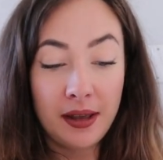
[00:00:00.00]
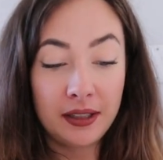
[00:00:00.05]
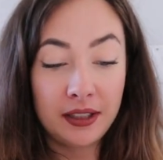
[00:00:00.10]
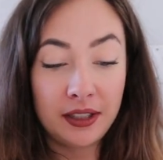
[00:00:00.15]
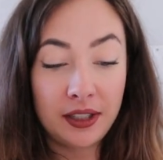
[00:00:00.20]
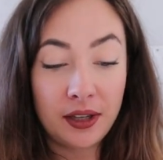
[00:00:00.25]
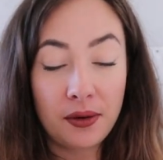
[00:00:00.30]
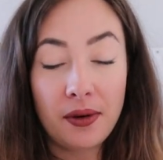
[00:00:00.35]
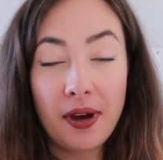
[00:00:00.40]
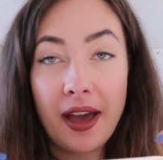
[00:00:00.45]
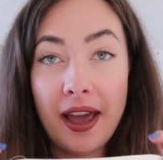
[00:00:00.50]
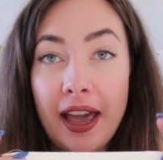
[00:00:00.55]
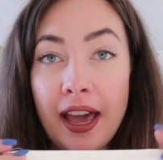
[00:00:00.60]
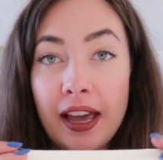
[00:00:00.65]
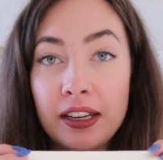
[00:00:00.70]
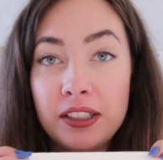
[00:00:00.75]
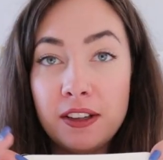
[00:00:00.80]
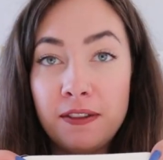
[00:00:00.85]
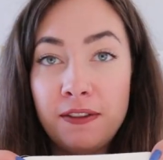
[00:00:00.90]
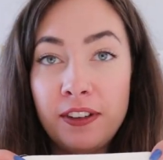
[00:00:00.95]
So I
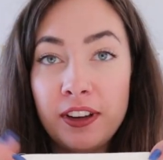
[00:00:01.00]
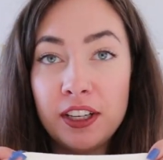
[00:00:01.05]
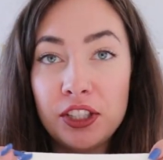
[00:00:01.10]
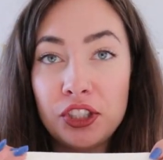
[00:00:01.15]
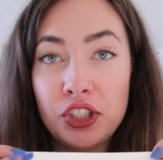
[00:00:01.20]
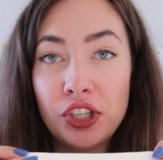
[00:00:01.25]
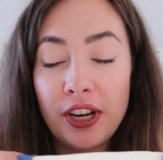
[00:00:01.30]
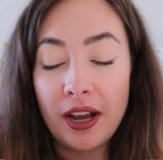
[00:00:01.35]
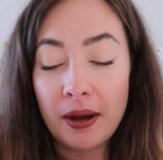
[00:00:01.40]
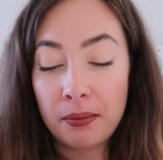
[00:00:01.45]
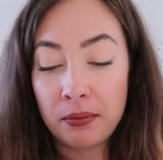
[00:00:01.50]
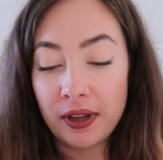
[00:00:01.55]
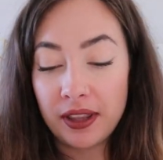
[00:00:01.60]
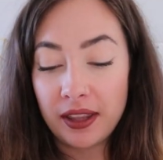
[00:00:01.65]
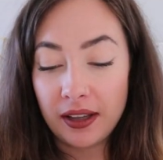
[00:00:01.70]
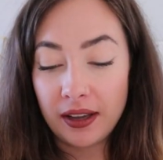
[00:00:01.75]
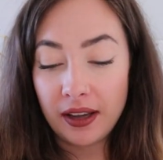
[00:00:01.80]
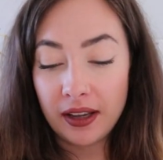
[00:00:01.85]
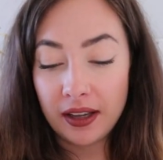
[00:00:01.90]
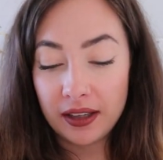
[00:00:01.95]
had to finish it up
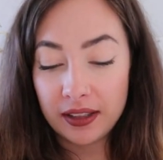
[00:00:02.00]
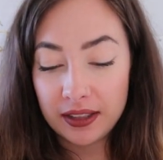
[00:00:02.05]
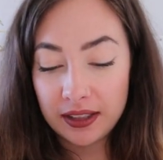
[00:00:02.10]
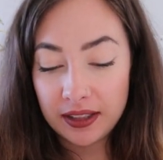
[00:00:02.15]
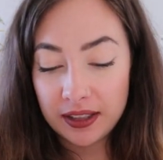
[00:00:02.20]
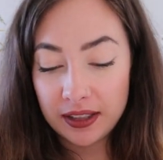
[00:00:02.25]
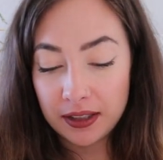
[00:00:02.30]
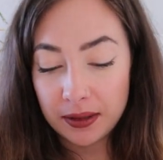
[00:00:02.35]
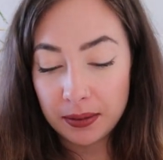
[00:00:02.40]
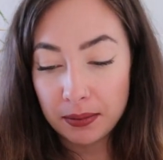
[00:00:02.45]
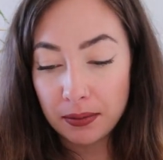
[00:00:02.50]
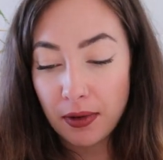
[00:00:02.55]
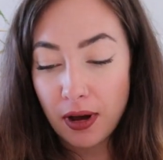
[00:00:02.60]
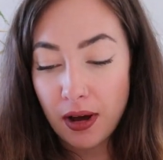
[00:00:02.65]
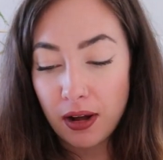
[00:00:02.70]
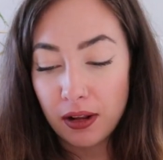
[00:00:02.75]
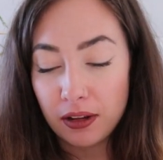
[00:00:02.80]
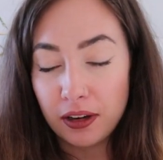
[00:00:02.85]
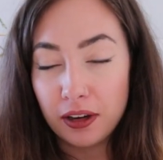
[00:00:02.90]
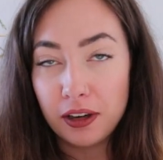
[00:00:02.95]
with a
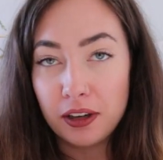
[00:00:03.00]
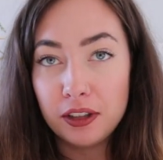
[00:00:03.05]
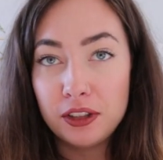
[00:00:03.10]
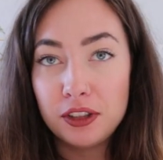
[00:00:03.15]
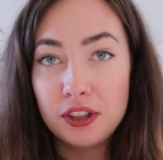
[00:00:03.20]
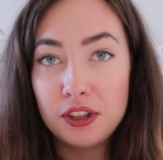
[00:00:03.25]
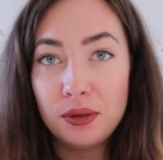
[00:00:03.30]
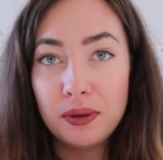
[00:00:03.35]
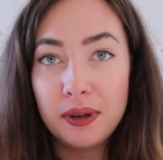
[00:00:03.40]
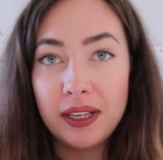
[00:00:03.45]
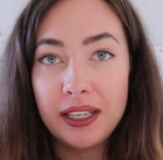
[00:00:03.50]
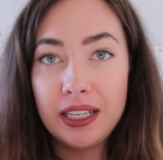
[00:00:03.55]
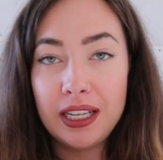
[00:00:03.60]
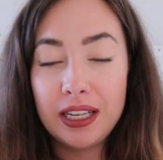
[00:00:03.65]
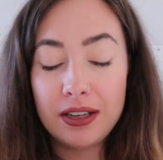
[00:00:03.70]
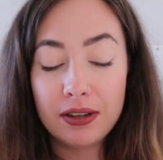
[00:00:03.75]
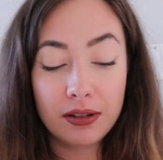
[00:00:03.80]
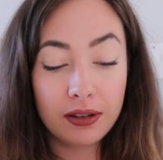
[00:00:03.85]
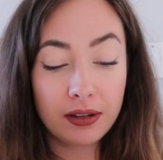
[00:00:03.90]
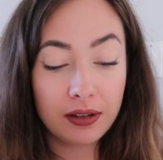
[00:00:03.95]
smaller twin
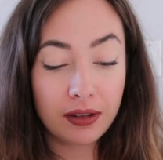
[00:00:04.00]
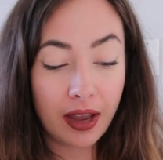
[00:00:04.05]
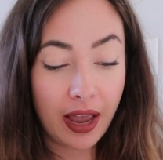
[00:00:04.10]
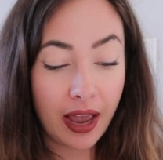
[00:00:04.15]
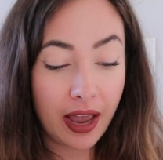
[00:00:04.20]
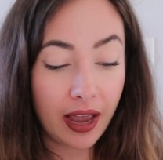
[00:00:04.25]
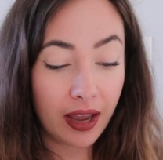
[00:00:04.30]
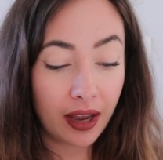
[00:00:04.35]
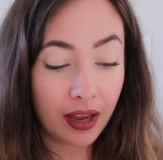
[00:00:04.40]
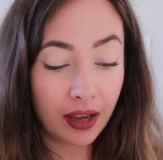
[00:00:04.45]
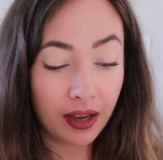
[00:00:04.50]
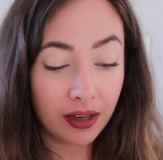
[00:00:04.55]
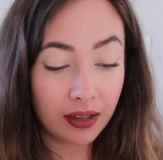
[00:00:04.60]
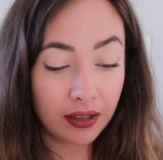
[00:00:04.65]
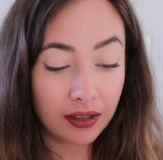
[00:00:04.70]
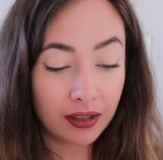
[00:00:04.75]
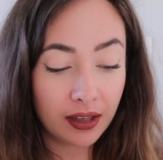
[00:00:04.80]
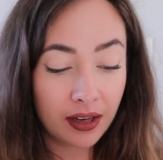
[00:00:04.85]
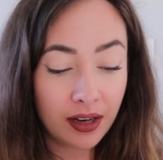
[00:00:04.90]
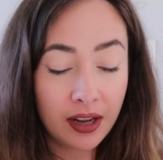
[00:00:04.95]
needle
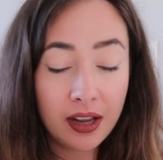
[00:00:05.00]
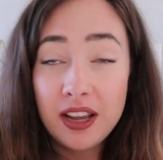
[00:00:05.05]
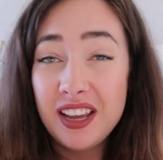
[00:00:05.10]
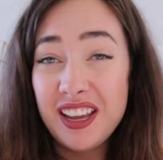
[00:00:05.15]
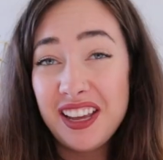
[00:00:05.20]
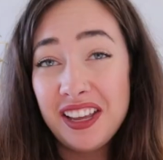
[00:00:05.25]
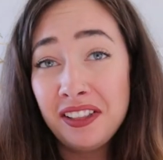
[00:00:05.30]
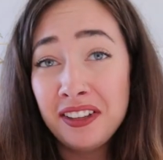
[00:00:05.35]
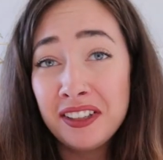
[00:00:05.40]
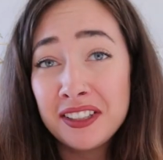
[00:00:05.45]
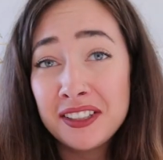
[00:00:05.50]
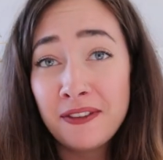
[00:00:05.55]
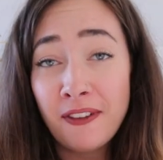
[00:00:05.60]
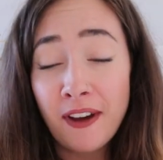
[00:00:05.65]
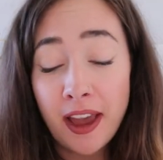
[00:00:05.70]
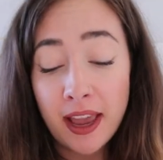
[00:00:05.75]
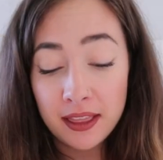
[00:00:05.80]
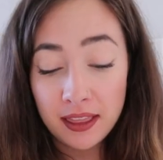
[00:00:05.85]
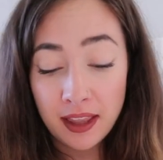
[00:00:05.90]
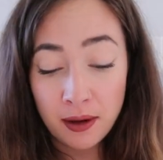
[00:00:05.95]
and it looks
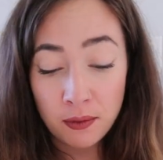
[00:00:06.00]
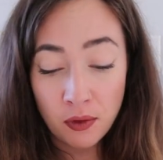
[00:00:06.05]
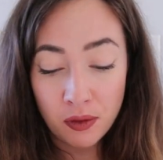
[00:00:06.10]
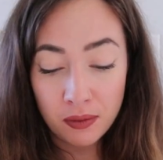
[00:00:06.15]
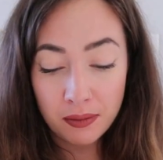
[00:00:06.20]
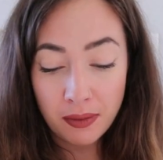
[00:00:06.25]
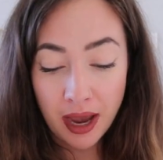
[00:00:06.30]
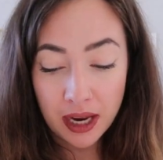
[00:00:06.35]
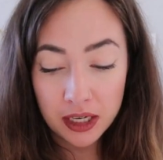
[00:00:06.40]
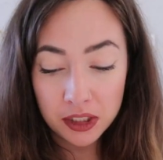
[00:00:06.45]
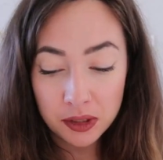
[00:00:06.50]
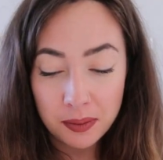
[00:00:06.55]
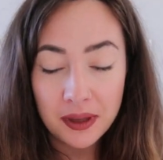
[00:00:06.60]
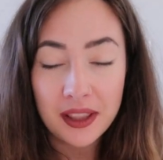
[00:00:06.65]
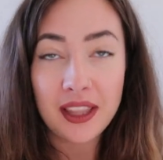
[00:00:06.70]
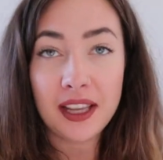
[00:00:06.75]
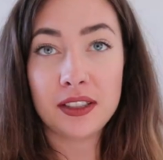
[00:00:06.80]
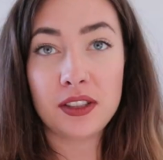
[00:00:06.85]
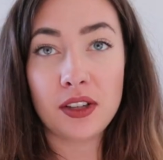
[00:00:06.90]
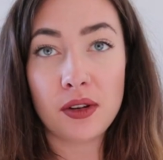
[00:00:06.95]
fine. They won't match,
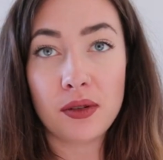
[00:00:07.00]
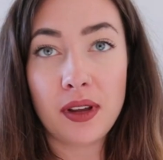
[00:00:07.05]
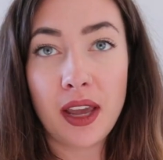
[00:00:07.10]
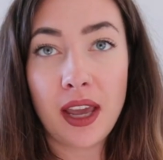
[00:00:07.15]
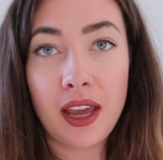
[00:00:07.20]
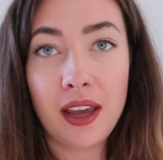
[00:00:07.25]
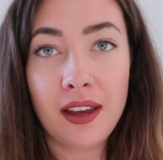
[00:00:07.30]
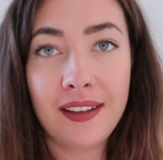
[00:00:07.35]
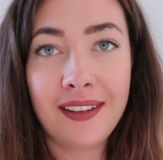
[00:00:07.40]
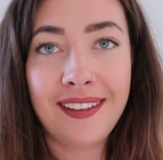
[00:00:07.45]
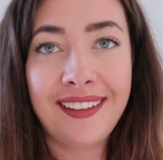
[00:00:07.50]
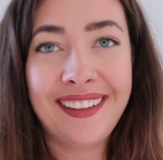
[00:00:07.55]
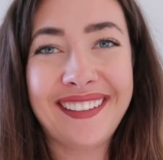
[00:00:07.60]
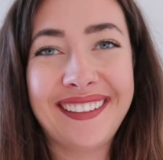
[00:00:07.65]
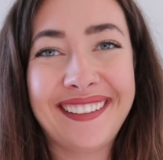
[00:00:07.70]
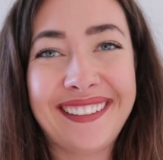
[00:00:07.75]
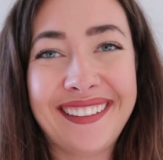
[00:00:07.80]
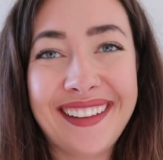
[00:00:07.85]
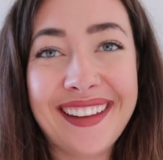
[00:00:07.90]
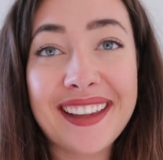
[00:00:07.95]
but that's okay.
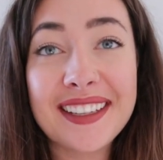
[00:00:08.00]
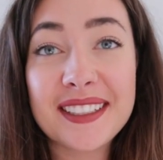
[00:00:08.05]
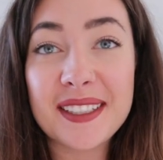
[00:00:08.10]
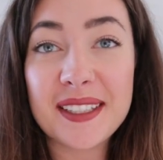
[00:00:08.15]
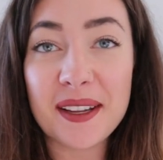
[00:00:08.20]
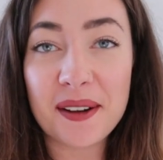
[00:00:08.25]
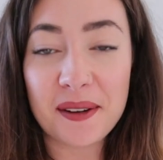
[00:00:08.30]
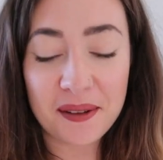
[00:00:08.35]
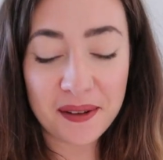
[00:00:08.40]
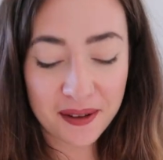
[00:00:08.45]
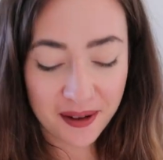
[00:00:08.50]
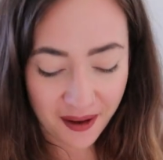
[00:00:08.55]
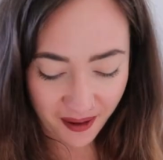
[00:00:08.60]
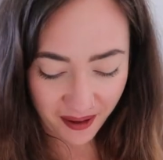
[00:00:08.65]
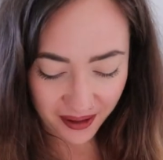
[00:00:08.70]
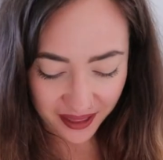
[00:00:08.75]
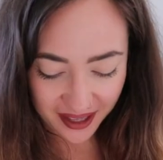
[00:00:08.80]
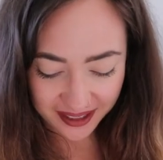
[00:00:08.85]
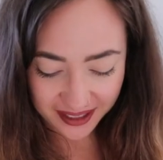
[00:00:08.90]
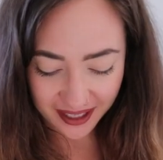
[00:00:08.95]
So
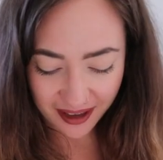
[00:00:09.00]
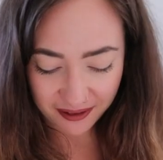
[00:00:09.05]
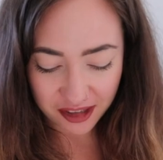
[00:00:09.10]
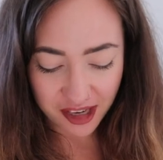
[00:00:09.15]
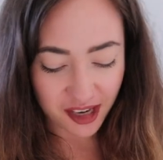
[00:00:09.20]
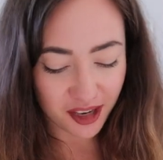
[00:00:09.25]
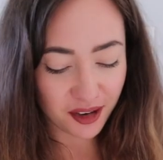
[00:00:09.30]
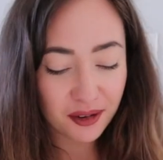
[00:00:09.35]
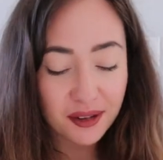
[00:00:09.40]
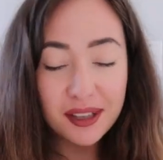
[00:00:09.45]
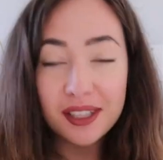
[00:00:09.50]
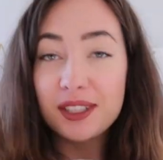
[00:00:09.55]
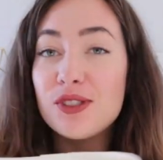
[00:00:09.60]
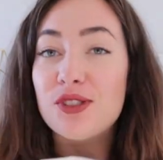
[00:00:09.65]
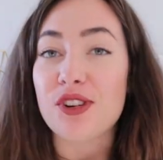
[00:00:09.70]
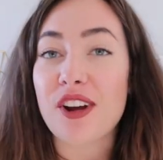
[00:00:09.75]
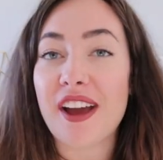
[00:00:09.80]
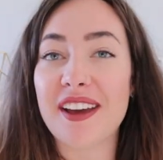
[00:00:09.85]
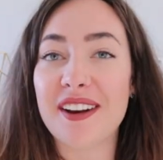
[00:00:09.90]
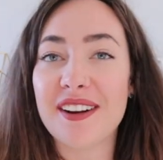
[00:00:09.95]
all that's left to do is
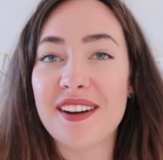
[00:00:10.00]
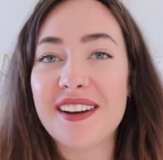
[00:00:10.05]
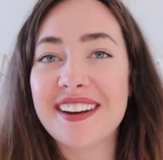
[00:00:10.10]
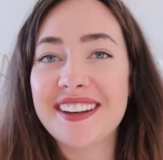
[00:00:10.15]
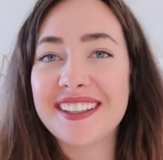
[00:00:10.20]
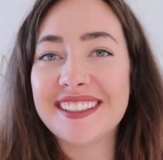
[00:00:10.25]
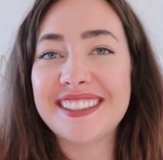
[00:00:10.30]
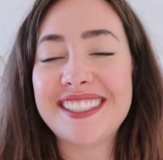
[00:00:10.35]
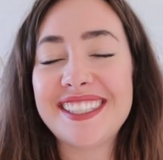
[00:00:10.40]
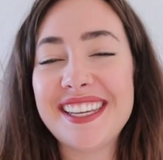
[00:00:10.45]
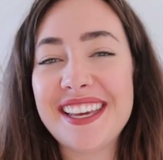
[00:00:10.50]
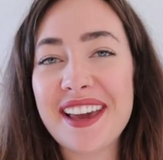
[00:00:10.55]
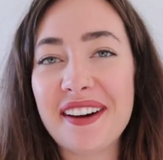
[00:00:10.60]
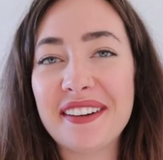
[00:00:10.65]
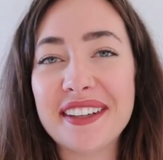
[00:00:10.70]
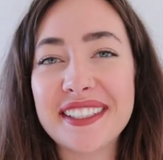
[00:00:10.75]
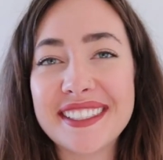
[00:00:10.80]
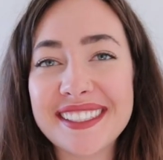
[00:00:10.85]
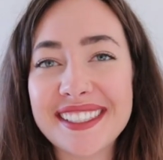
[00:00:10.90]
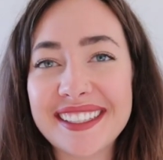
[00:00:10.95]
try it on and see
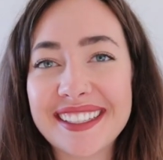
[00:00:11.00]
how it's